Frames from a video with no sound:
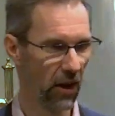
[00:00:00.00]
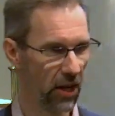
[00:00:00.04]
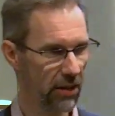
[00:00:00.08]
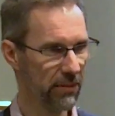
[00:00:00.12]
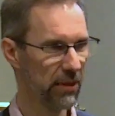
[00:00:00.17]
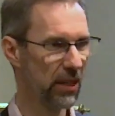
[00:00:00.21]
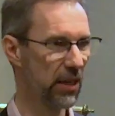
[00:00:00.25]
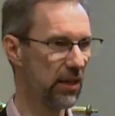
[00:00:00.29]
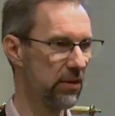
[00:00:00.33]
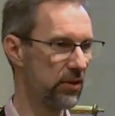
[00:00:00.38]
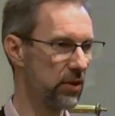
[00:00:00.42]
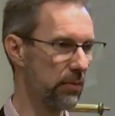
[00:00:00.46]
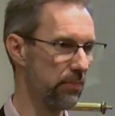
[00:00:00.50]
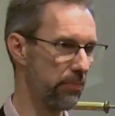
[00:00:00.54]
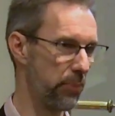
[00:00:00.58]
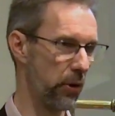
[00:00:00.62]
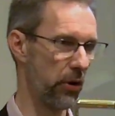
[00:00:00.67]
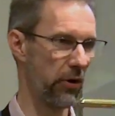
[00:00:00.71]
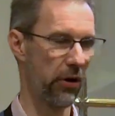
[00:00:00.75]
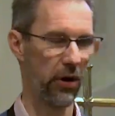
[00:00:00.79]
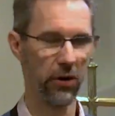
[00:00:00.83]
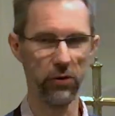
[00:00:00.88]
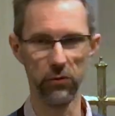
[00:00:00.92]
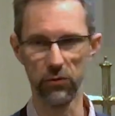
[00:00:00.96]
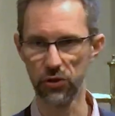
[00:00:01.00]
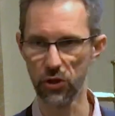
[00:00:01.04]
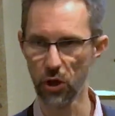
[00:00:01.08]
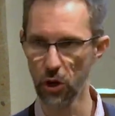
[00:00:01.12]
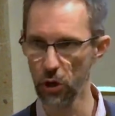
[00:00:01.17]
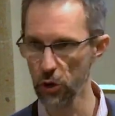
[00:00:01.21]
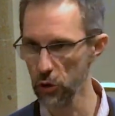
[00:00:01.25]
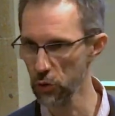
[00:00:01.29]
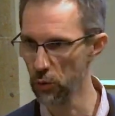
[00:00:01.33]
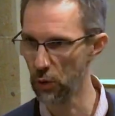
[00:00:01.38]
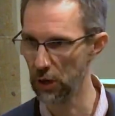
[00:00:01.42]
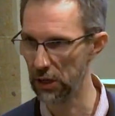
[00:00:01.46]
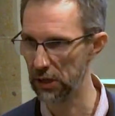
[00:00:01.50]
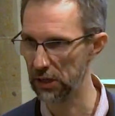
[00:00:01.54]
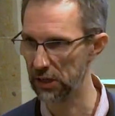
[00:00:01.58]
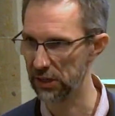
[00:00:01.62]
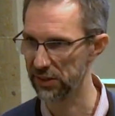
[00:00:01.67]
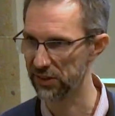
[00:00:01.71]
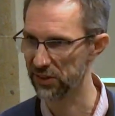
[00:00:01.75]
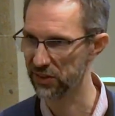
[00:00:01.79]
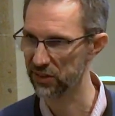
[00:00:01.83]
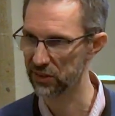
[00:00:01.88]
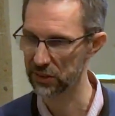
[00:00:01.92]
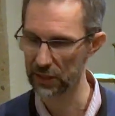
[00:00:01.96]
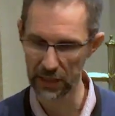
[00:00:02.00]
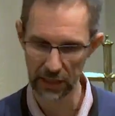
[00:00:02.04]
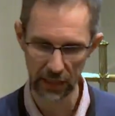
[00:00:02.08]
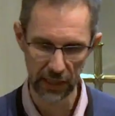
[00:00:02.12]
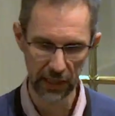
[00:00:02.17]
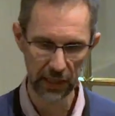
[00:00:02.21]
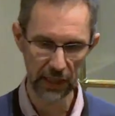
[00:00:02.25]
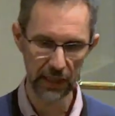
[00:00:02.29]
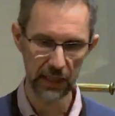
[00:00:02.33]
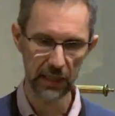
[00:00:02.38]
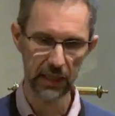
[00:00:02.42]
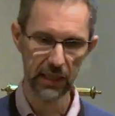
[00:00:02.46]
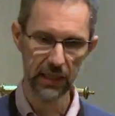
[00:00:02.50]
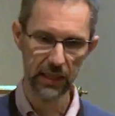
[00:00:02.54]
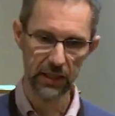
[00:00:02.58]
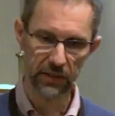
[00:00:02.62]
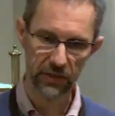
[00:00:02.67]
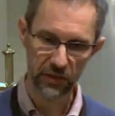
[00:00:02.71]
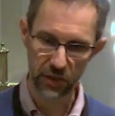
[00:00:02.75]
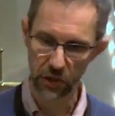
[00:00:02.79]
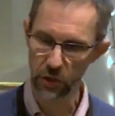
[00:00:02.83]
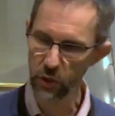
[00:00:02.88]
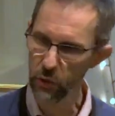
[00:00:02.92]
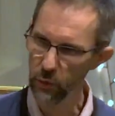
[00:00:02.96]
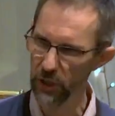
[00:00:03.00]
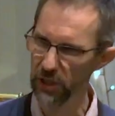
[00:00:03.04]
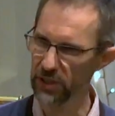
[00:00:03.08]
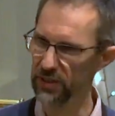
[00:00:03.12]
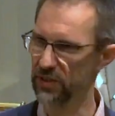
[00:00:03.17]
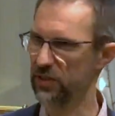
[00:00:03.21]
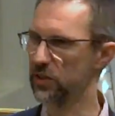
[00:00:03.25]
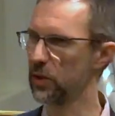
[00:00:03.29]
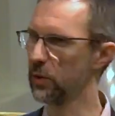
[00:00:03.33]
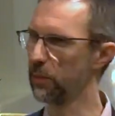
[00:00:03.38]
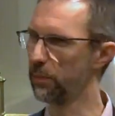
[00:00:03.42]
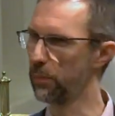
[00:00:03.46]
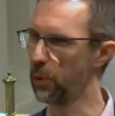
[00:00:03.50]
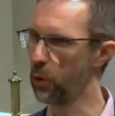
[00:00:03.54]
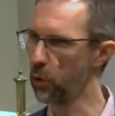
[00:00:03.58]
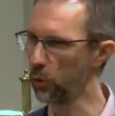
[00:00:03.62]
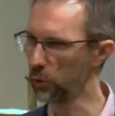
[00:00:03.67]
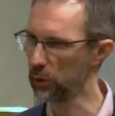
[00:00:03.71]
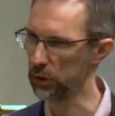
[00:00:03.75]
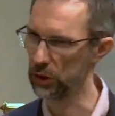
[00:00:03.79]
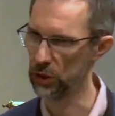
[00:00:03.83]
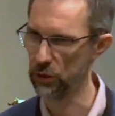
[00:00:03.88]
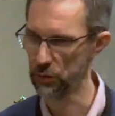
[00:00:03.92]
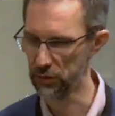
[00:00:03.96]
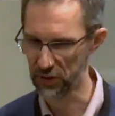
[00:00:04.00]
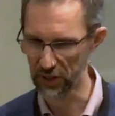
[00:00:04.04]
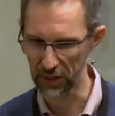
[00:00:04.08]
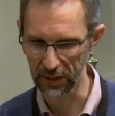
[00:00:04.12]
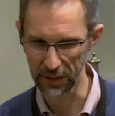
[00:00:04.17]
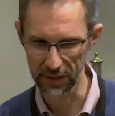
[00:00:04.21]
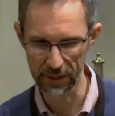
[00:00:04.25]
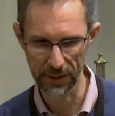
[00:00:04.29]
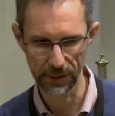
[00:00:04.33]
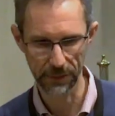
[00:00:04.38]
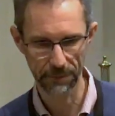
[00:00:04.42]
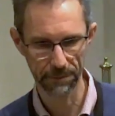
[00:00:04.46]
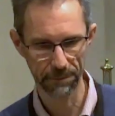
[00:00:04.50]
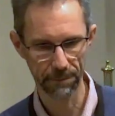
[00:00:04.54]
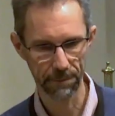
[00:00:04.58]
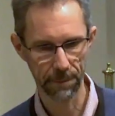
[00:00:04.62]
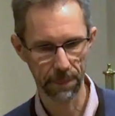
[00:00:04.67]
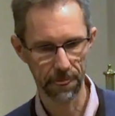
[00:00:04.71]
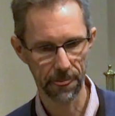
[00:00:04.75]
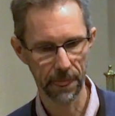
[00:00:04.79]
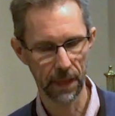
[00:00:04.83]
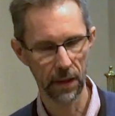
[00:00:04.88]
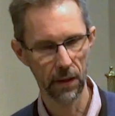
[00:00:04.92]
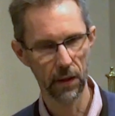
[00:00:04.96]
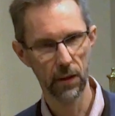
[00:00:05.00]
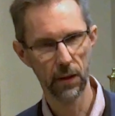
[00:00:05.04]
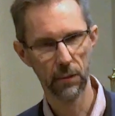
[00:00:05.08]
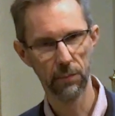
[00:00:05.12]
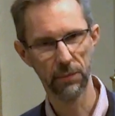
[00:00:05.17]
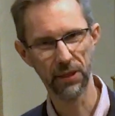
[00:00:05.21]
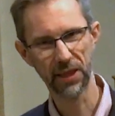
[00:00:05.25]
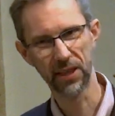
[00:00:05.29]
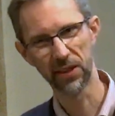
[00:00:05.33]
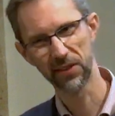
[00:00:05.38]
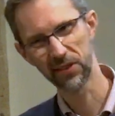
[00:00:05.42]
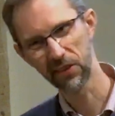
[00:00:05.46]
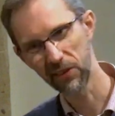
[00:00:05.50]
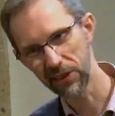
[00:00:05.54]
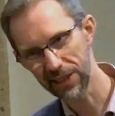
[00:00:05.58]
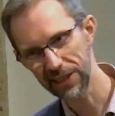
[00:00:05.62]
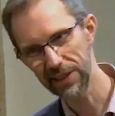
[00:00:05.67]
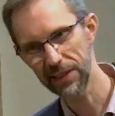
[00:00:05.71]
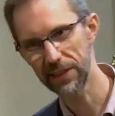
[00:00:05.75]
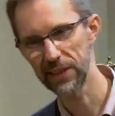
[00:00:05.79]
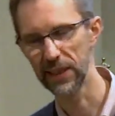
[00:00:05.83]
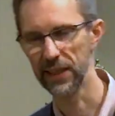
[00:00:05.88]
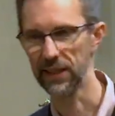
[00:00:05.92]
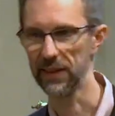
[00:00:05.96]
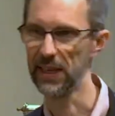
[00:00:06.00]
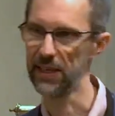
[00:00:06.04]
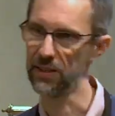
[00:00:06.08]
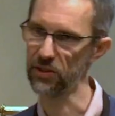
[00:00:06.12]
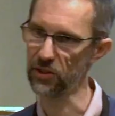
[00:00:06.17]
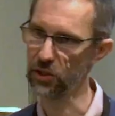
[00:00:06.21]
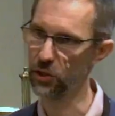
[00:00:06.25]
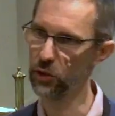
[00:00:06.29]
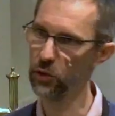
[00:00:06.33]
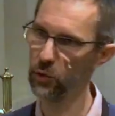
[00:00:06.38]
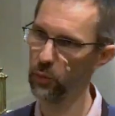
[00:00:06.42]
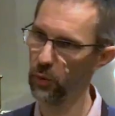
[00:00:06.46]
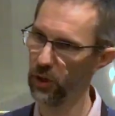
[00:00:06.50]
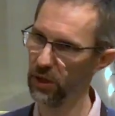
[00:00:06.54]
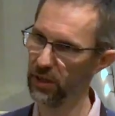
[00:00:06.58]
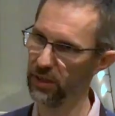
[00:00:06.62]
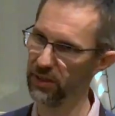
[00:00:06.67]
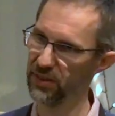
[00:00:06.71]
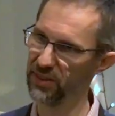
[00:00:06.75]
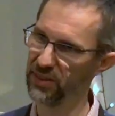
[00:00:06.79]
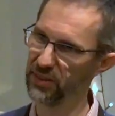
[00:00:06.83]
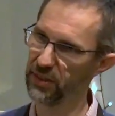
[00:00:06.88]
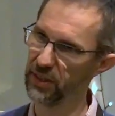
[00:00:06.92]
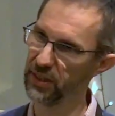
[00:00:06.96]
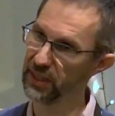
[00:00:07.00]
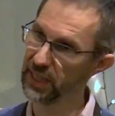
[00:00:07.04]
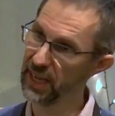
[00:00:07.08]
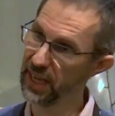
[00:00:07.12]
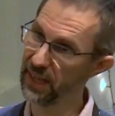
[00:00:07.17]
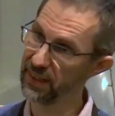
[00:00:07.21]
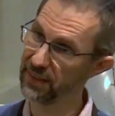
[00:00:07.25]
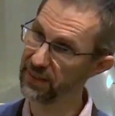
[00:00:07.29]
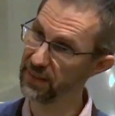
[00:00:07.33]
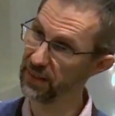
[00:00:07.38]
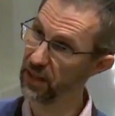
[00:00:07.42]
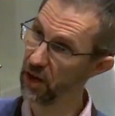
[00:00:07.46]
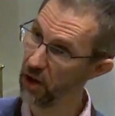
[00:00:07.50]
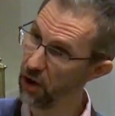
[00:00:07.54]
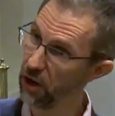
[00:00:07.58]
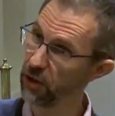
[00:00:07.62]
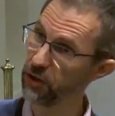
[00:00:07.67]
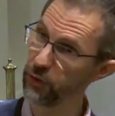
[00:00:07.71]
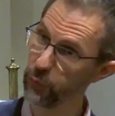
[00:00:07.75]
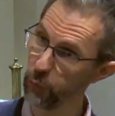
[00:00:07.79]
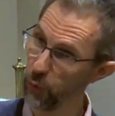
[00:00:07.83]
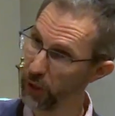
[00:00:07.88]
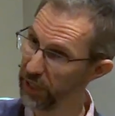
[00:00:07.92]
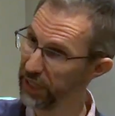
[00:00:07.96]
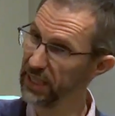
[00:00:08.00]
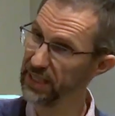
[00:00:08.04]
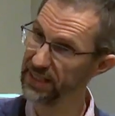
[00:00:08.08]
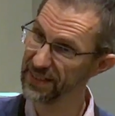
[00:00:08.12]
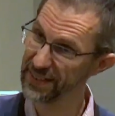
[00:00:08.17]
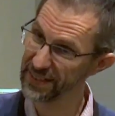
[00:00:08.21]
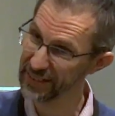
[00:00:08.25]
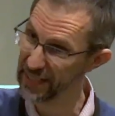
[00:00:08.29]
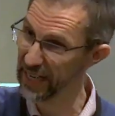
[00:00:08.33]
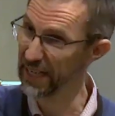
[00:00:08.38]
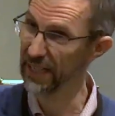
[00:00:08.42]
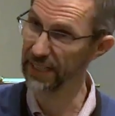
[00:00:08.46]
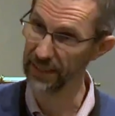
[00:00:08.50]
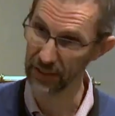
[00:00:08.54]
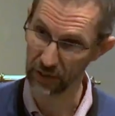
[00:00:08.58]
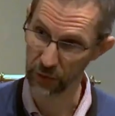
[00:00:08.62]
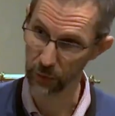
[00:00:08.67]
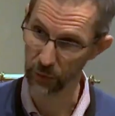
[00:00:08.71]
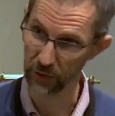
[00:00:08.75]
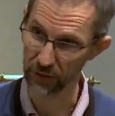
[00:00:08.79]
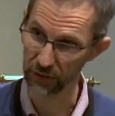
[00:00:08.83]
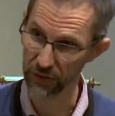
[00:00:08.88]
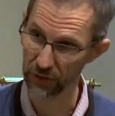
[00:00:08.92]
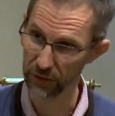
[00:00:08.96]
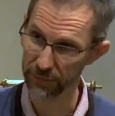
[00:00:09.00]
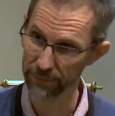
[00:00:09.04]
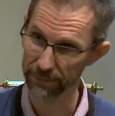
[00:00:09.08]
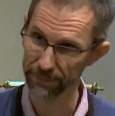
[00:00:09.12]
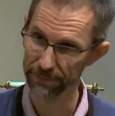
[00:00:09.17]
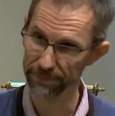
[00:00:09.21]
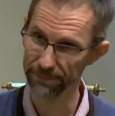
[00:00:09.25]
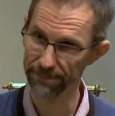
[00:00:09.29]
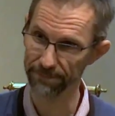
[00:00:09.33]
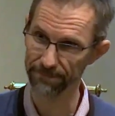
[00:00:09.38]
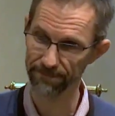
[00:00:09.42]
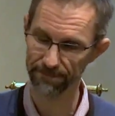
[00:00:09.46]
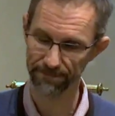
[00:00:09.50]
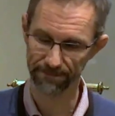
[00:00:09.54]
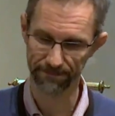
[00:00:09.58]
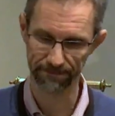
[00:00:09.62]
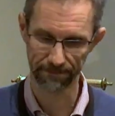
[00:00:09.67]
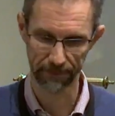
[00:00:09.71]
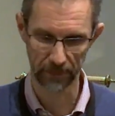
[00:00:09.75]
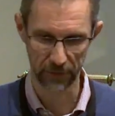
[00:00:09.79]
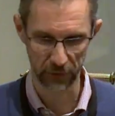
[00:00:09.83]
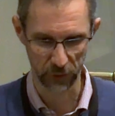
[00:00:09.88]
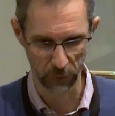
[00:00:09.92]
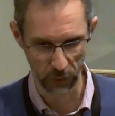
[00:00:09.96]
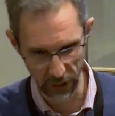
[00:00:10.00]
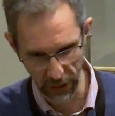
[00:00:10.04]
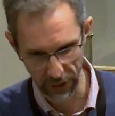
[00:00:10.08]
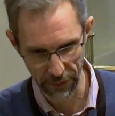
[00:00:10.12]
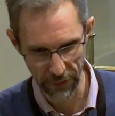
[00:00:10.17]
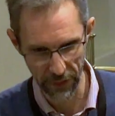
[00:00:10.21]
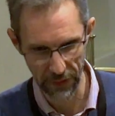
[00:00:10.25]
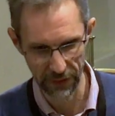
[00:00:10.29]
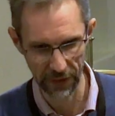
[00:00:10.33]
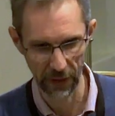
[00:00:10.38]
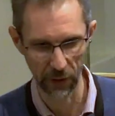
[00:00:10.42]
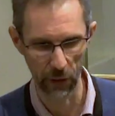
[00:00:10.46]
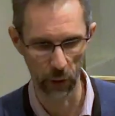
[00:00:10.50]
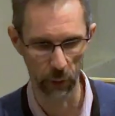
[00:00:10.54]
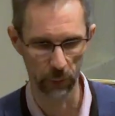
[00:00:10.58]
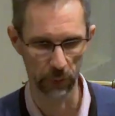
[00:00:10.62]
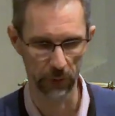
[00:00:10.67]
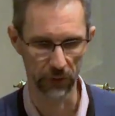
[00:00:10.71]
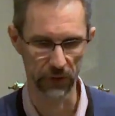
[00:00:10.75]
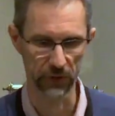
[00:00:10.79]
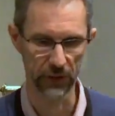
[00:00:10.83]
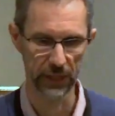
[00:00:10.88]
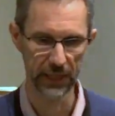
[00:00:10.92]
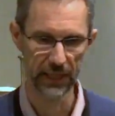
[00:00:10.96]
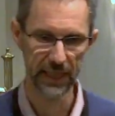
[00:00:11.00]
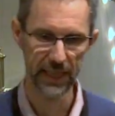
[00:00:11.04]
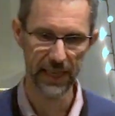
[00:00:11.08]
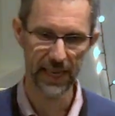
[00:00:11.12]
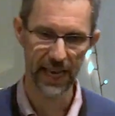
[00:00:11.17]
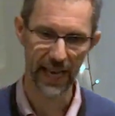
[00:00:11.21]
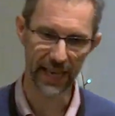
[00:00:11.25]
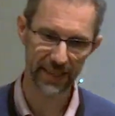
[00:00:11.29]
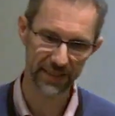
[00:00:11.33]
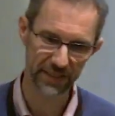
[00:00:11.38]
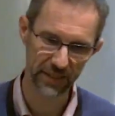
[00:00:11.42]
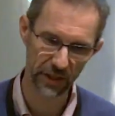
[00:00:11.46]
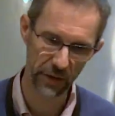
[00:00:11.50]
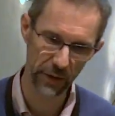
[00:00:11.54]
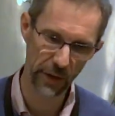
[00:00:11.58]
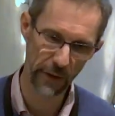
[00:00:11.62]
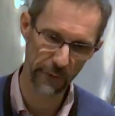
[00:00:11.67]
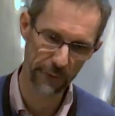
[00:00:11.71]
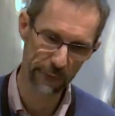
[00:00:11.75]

I'm going to borrow two words. Two words that Paul uses, because I think they're two words that get to the heart of what he's saying to us. So I think they'll help us. And so the